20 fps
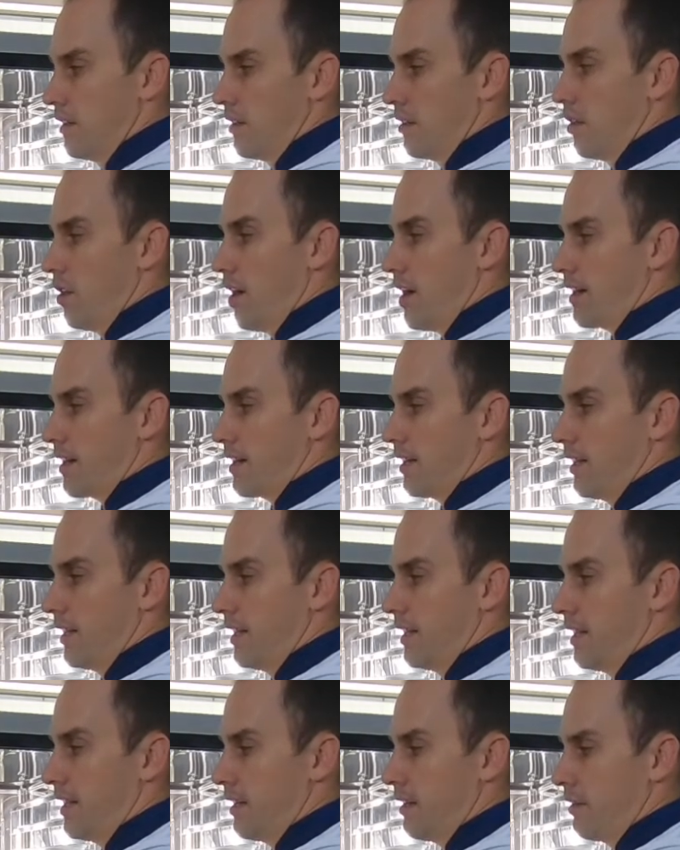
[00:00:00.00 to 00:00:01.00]
light
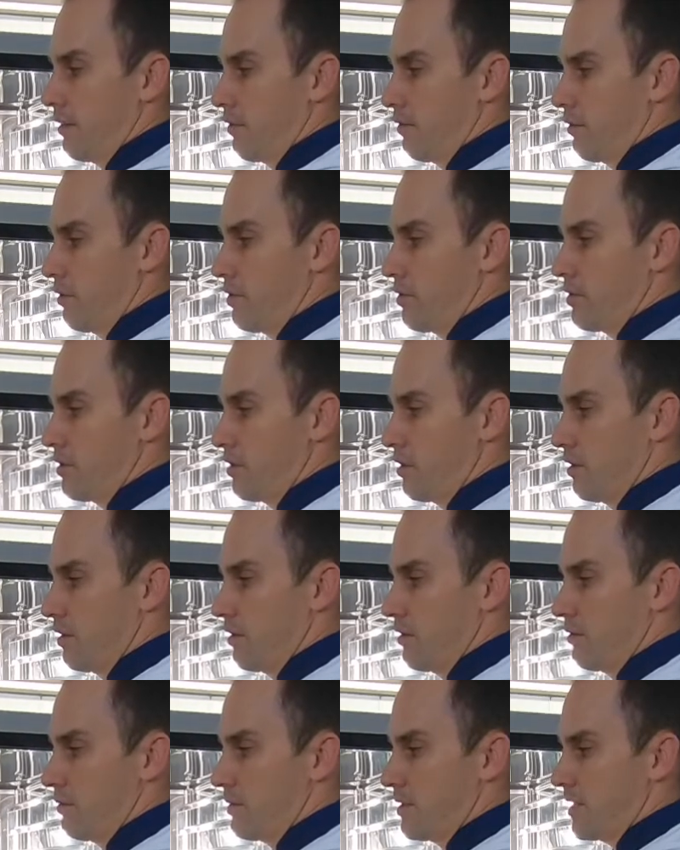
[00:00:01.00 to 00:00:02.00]
cleaning through
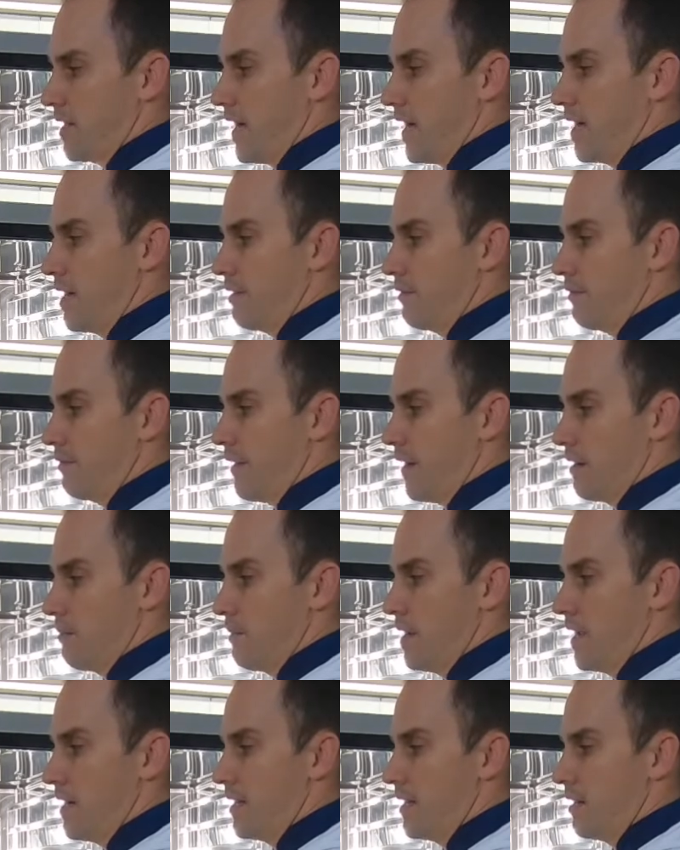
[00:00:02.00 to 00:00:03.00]
to save
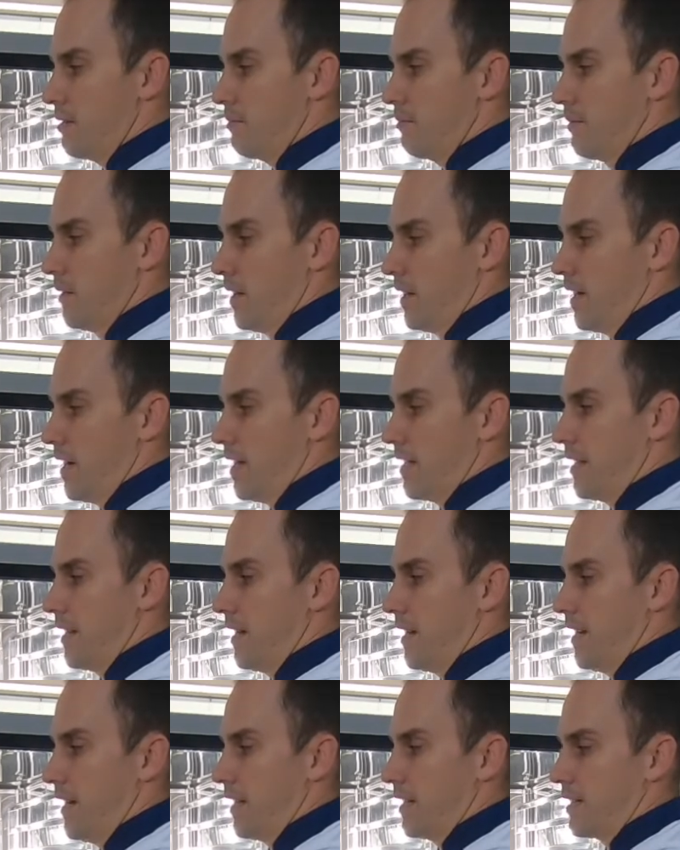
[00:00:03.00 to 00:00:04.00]
and medium, and
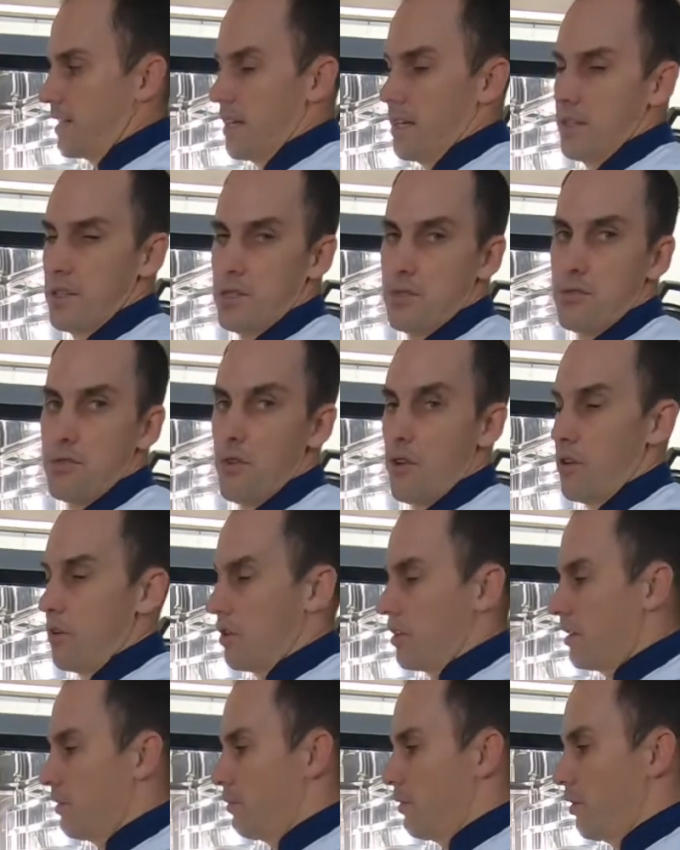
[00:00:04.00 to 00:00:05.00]
then heading down to
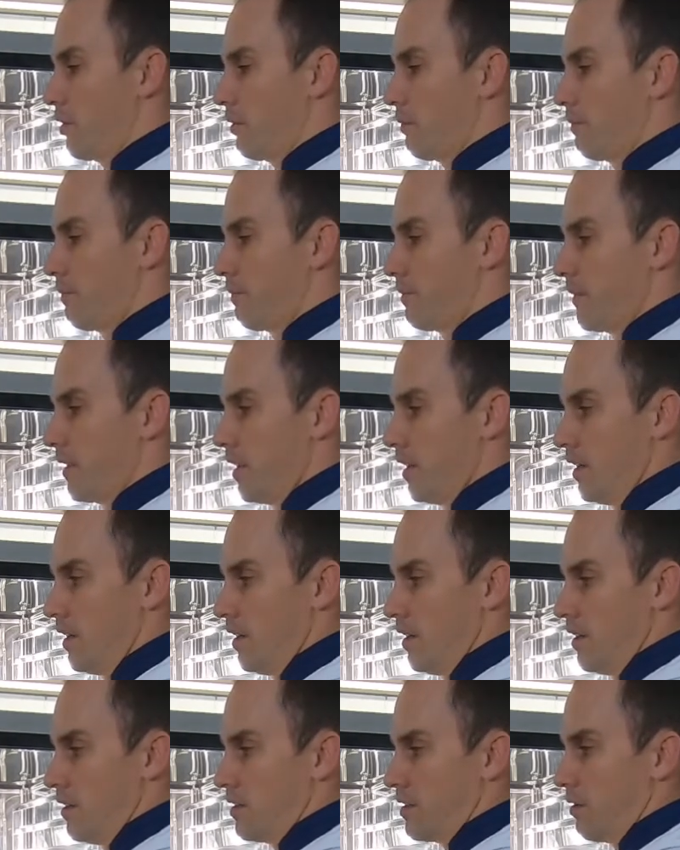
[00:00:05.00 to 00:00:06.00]
strong at the bottom.
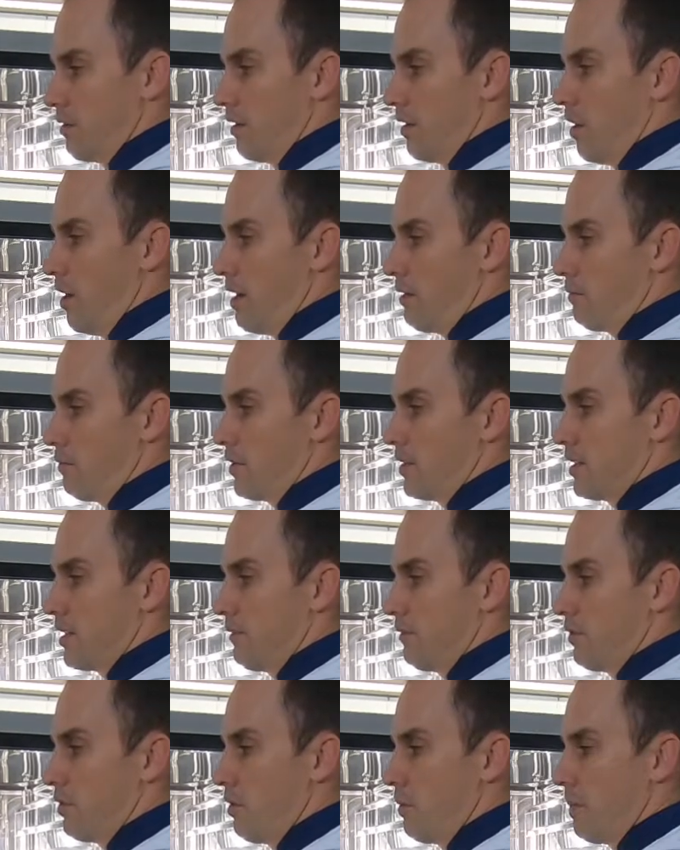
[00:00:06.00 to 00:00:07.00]
So a light would
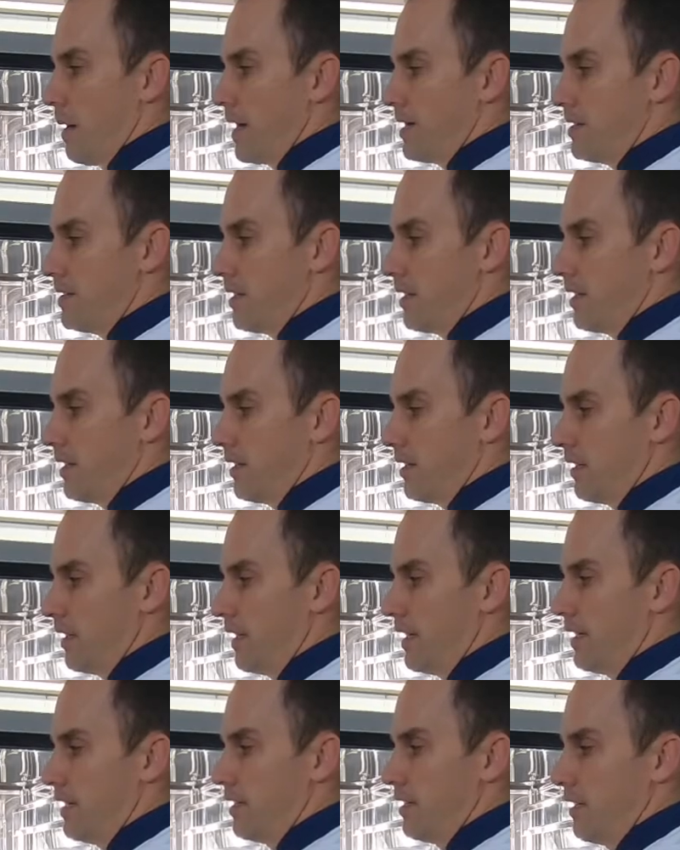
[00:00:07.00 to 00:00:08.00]
give you a basic
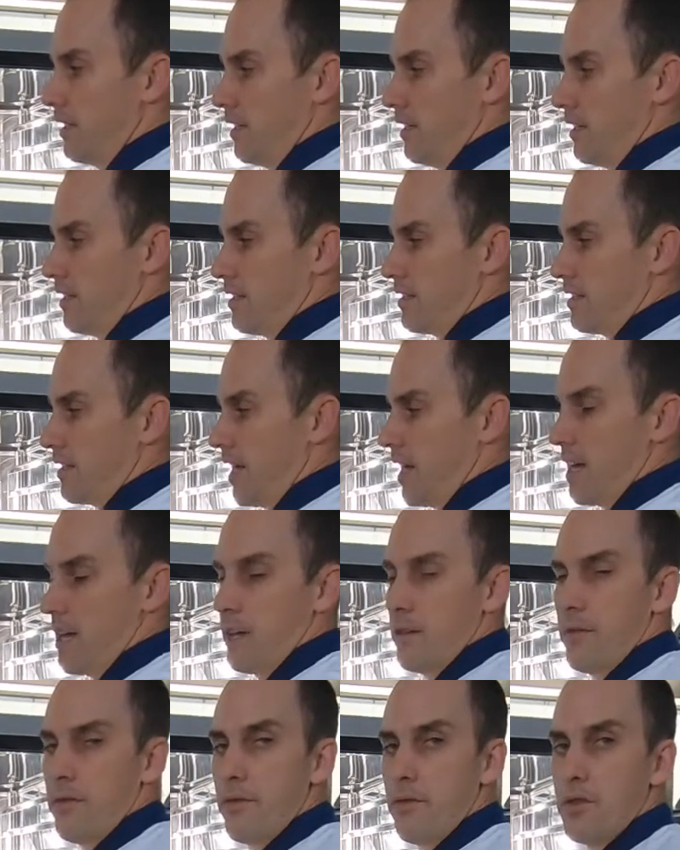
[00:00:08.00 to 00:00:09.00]
clean,
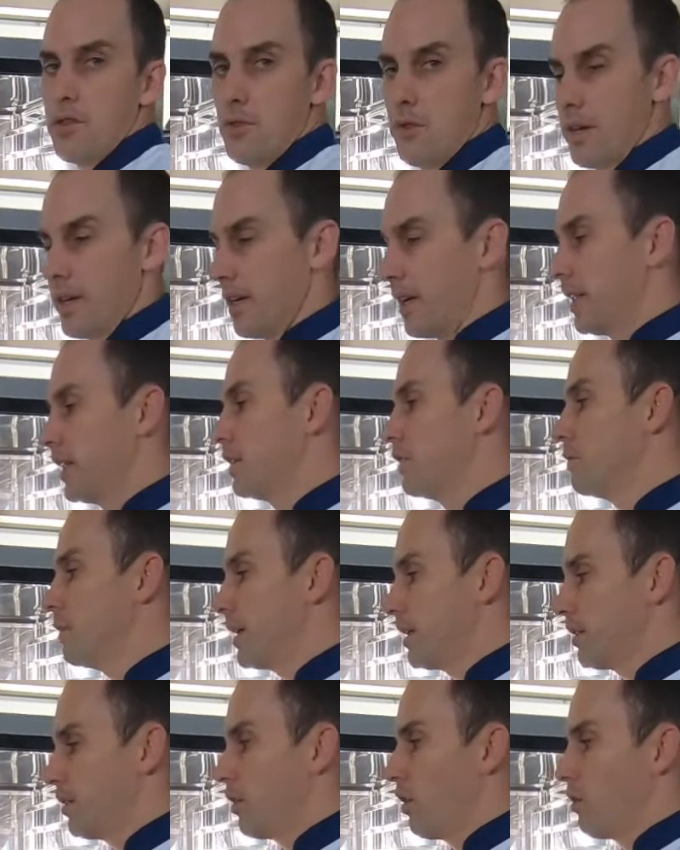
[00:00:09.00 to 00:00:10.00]
save doing a little
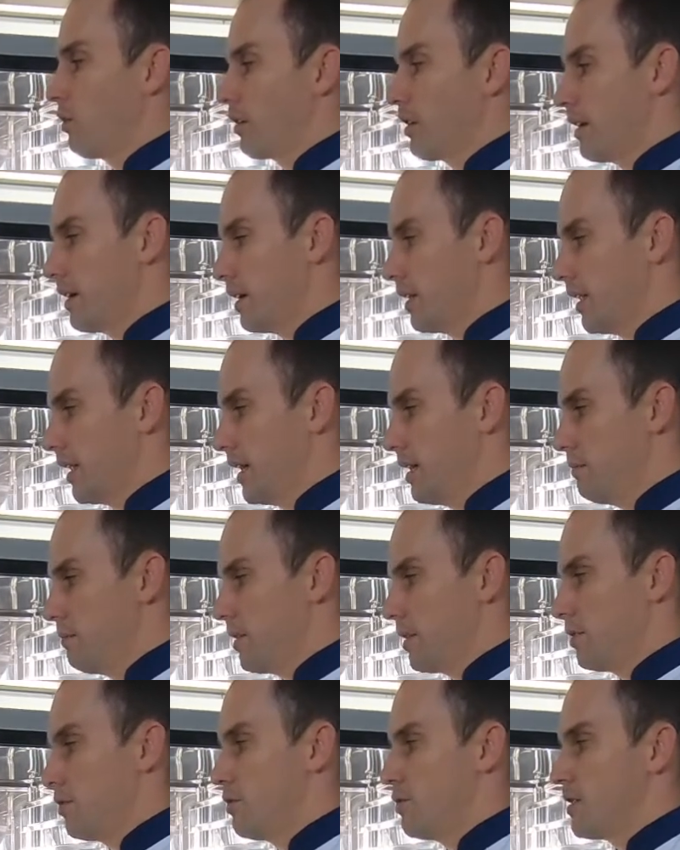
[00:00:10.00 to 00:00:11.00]
bit longer clean
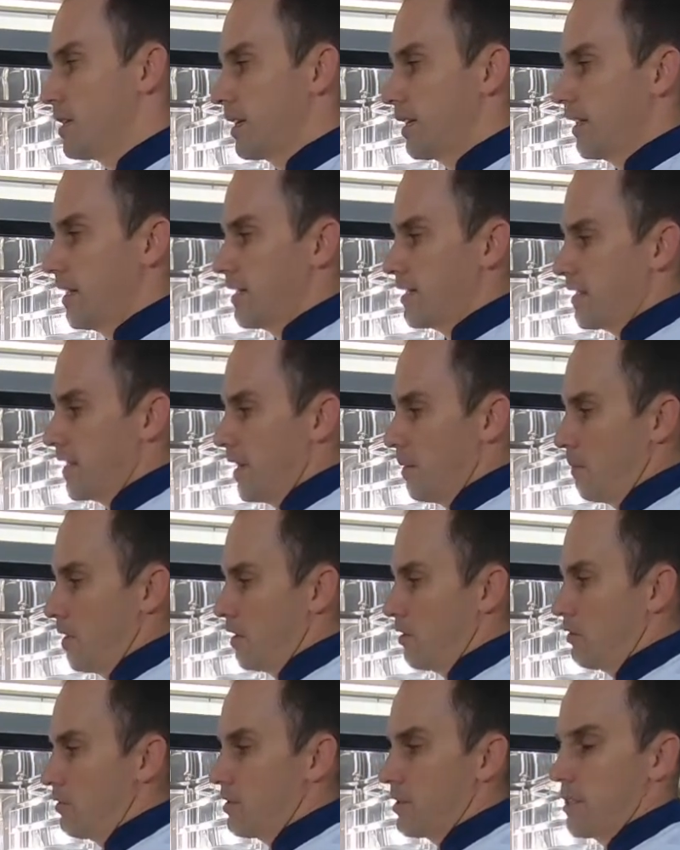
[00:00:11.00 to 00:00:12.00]
but using less
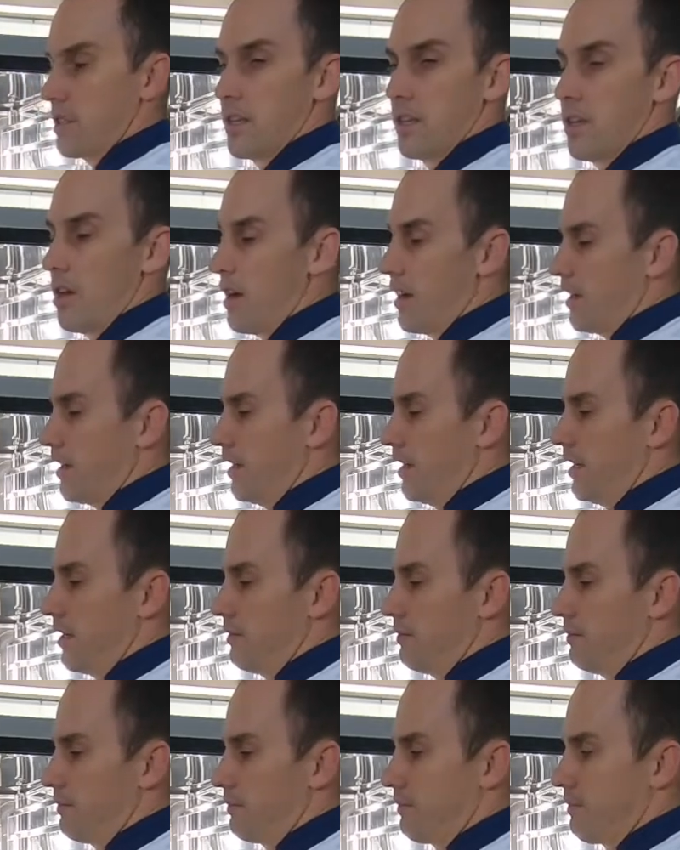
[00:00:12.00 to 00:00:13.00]
chemicals than a light clean,